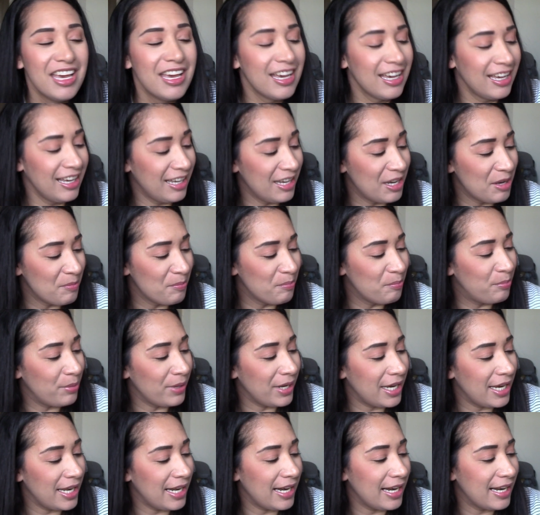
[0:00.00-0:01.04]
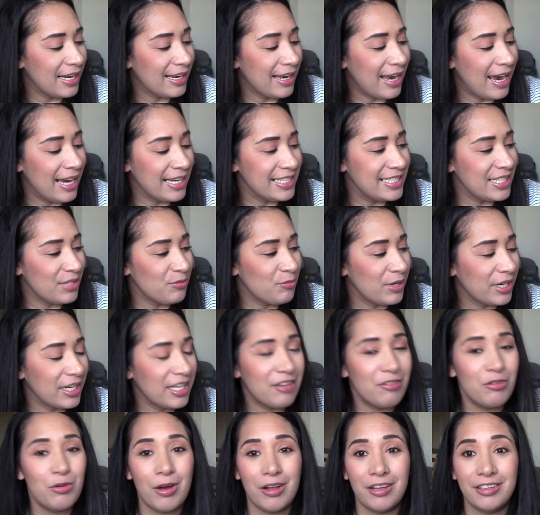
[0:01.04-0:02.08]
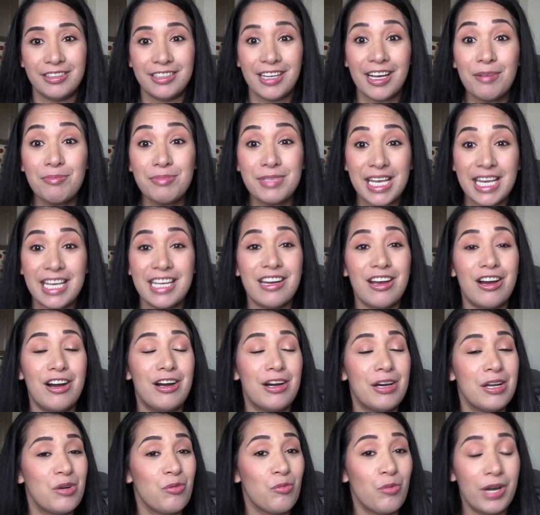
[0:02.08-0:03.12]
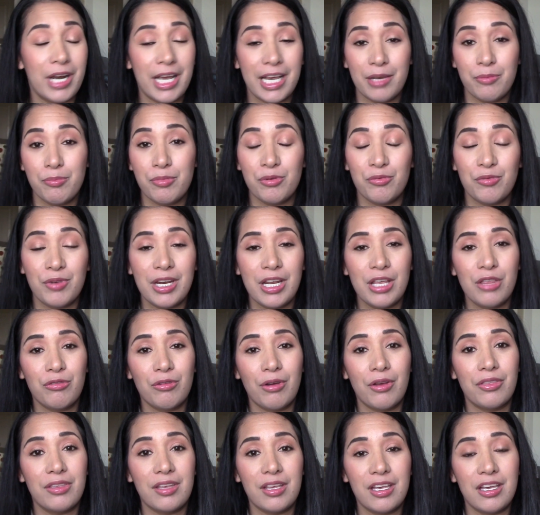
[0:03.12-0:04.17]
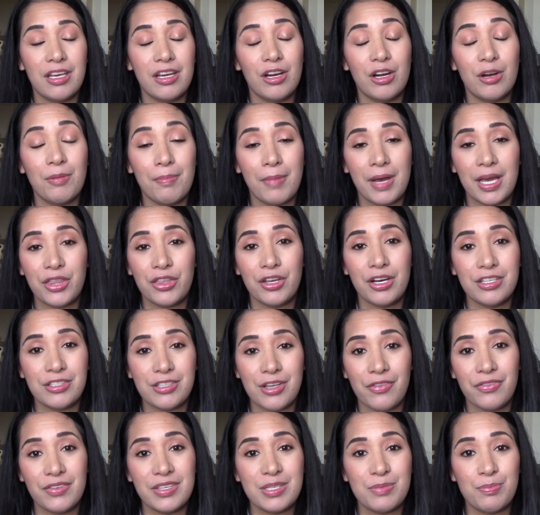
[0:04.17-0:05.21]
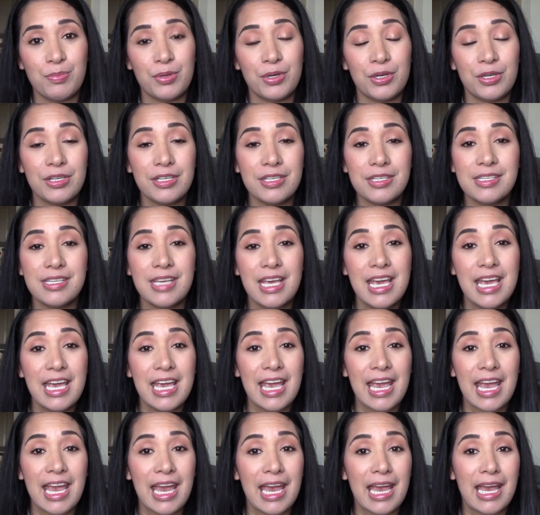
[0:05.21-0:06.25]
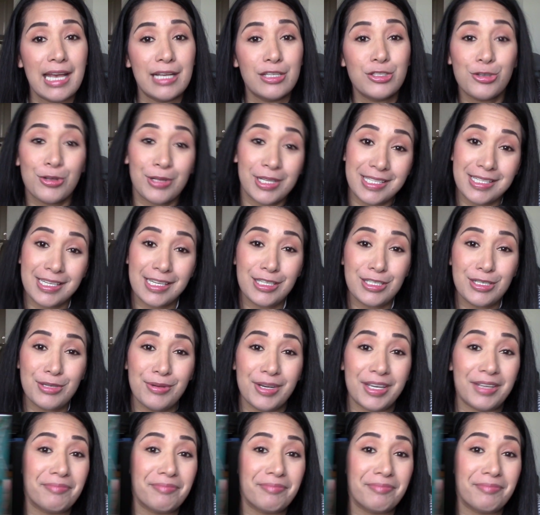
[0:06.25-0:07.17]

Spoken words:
But I did want to give you all an update on what I have been reading throughout the year, my thoughts on these books, and so let's get to it.